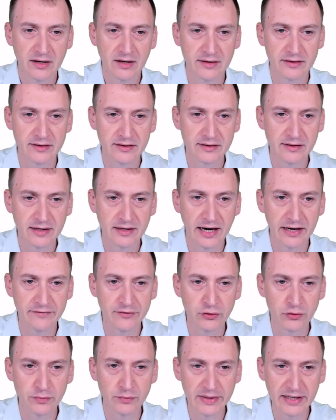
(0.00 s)

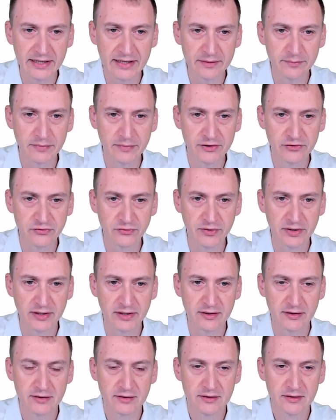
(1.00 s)
either domain
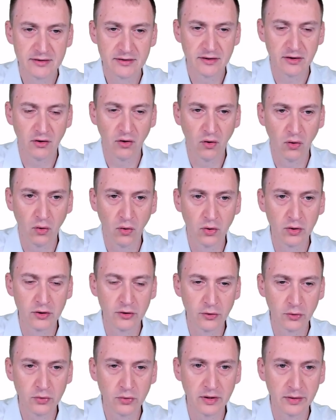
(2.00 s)
administrator or
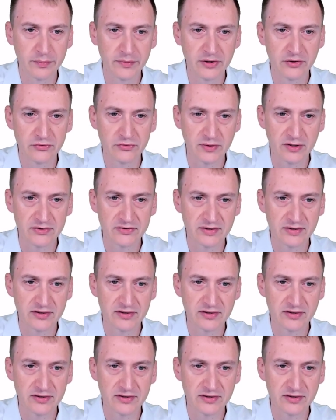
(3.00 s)
local administrator.